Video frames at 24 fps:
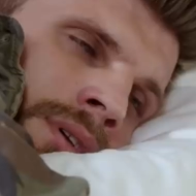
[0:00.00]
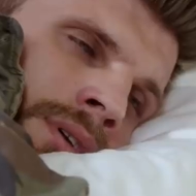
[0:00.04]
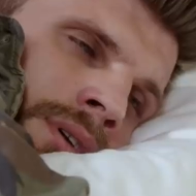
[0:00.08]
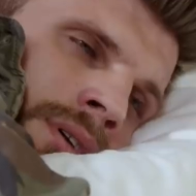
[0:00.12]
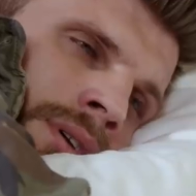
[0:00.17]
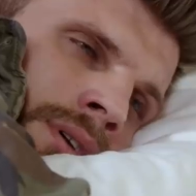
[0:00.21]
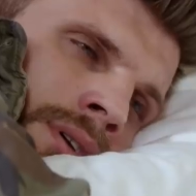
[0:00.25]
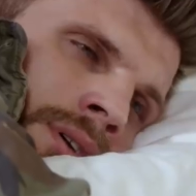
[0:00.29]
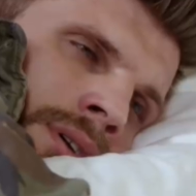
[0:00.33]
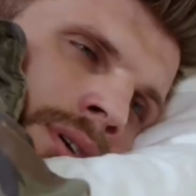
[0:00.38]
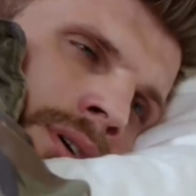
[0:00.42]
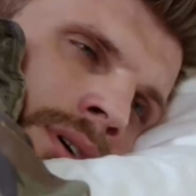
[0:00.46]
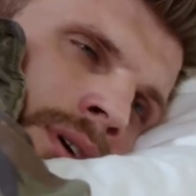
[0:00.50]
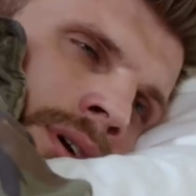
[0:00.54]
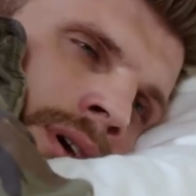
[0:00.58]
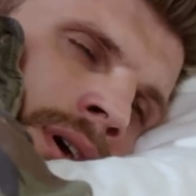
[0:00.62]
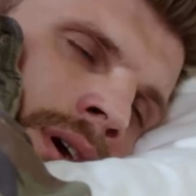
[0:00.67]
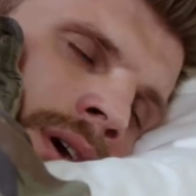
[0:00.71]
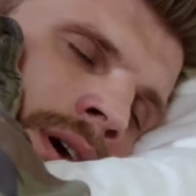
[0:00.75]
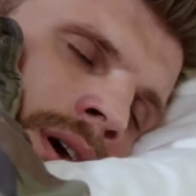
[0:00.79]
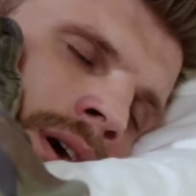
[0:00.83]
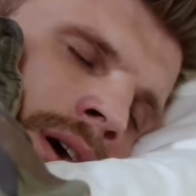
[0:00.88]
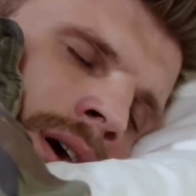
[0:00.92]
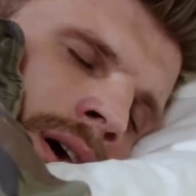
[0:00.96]

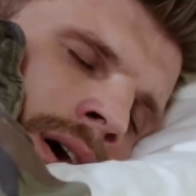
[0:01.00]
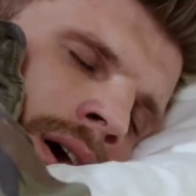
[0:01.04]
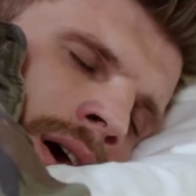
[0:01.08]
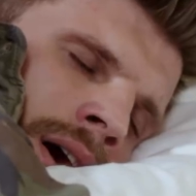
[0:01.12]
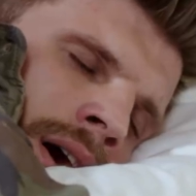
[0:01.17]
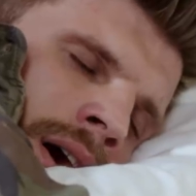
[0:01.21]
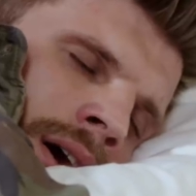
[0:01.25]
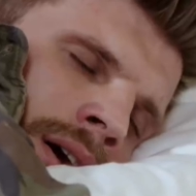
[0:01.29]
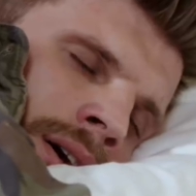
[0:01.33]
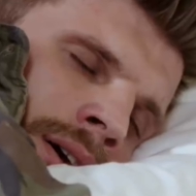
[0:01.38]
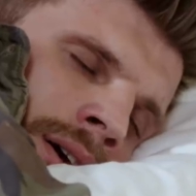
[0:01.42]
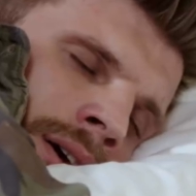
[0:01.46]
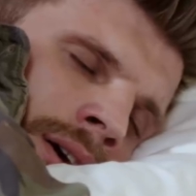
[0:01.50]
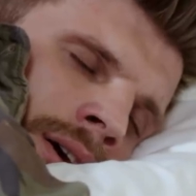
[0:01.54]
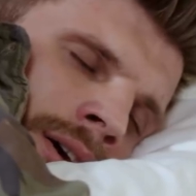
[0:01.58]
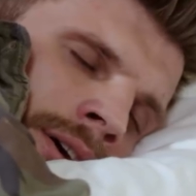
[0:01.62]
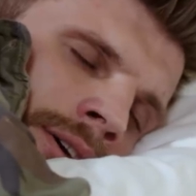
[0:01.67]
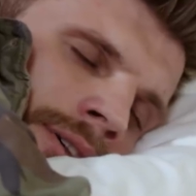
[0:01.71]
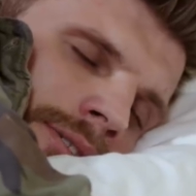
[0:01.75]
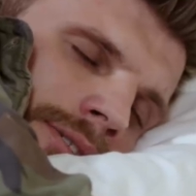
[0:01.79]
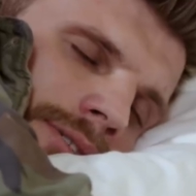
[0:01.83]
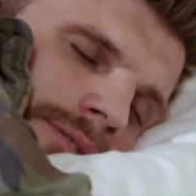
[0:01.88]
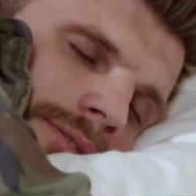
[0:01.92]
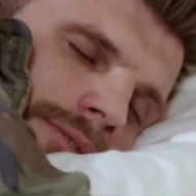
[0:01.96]

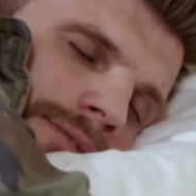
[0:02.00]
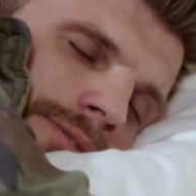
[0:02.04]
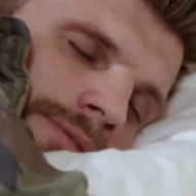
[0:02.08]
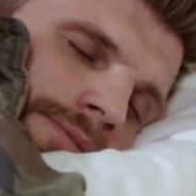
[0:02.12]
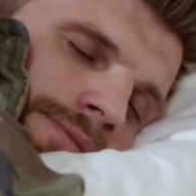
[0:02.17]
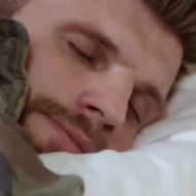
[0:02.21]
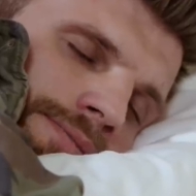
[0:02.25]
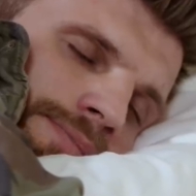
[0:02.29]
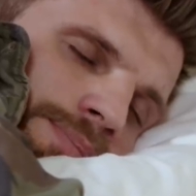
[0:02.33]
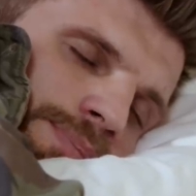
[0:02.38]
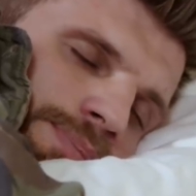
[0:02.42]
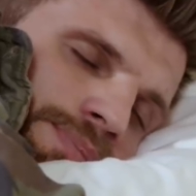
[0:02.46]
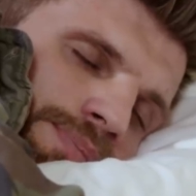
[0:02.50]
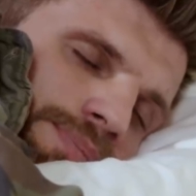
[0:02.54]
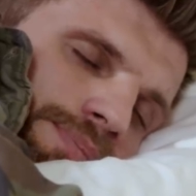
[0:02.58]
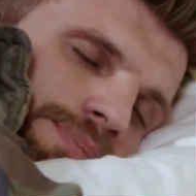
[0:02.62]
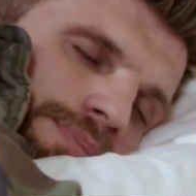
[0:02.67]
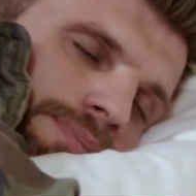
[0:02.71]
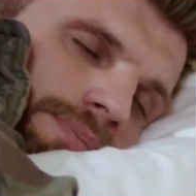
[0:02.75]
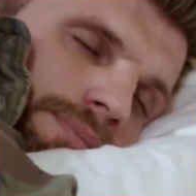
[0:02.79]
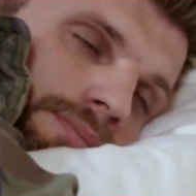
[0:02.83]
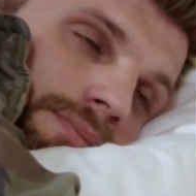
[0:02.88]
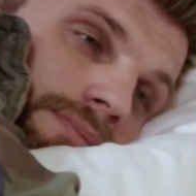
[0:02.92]
(no one is talking)